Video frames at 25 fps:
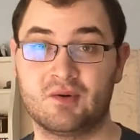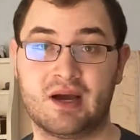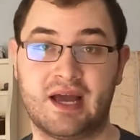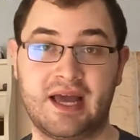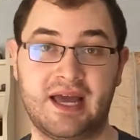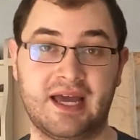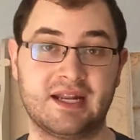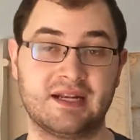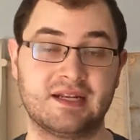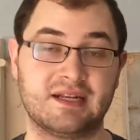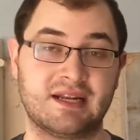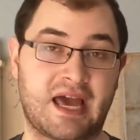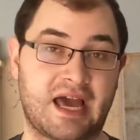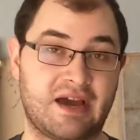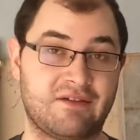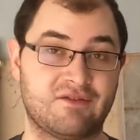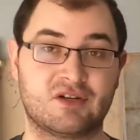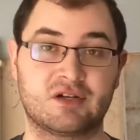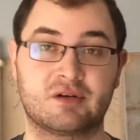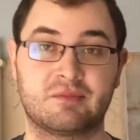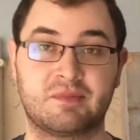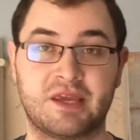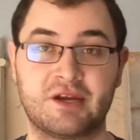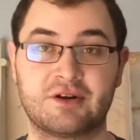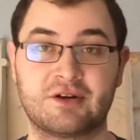And
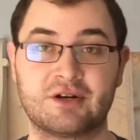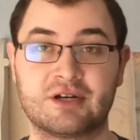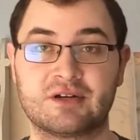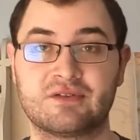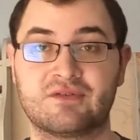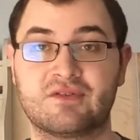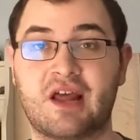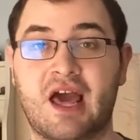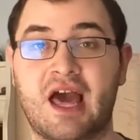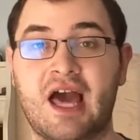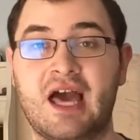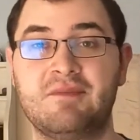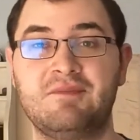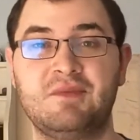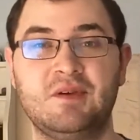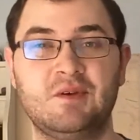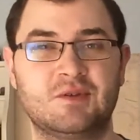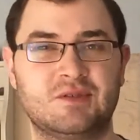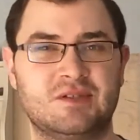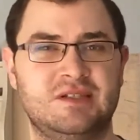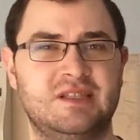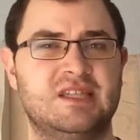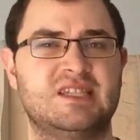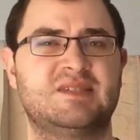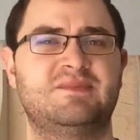after a period of time,
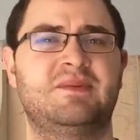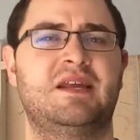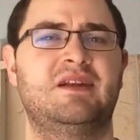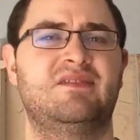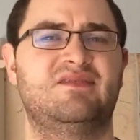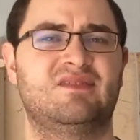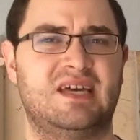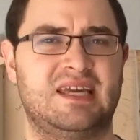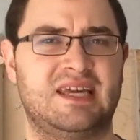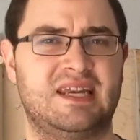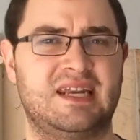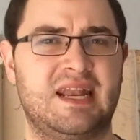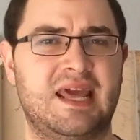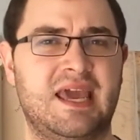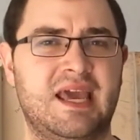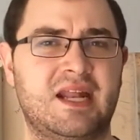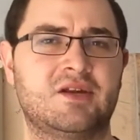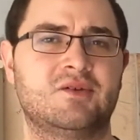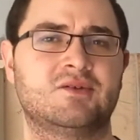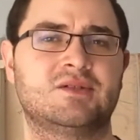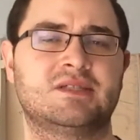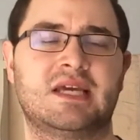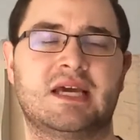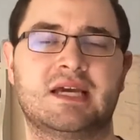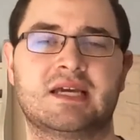usually in the span of like
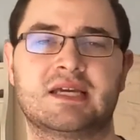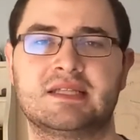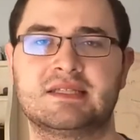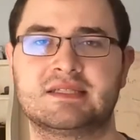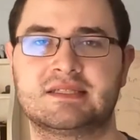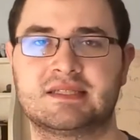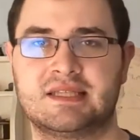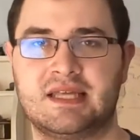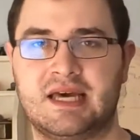nanoseconds,